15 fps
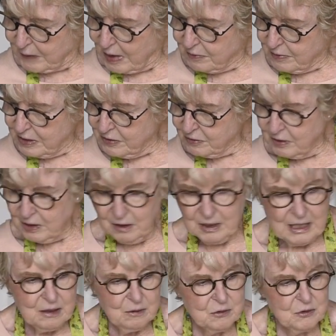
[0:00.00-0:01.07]
This little
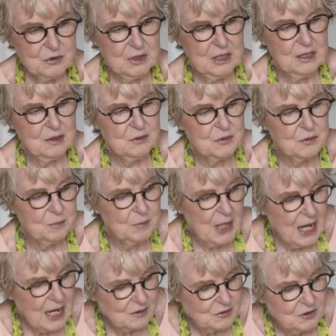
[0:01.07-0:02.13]
house
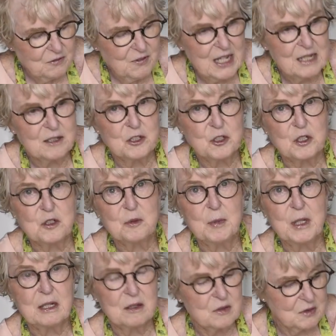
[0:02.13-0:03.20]
has advantages
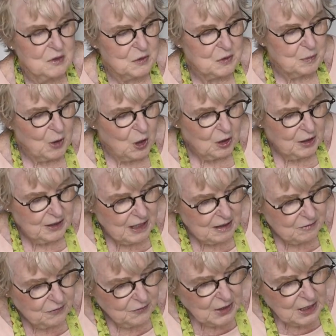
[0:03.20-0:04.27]
because it's small
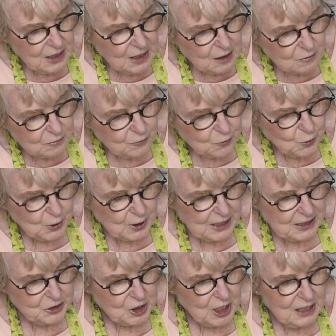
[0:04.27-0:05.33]
enough for
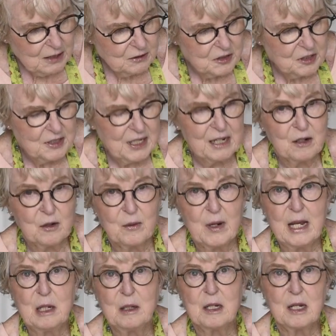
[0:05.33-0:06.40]
a child to
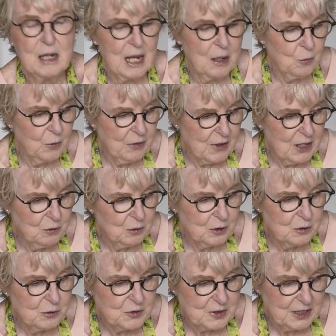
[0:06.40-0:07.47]
decorate without
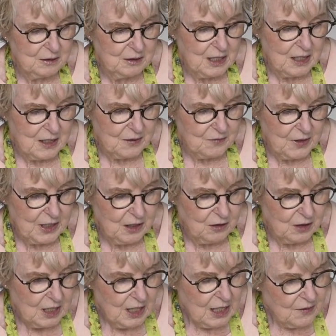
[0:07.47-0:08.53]
losing
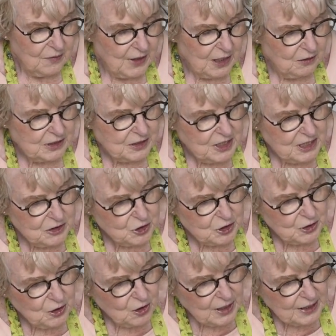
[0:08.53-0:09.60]
their
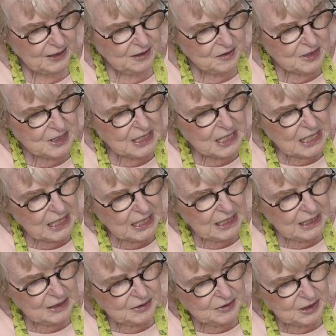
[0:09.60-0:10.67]
attention on it.
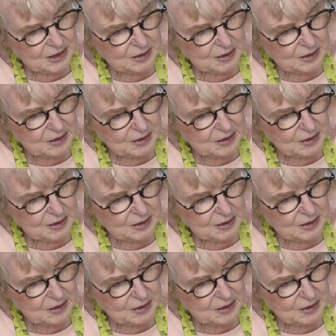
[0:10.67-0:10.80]
And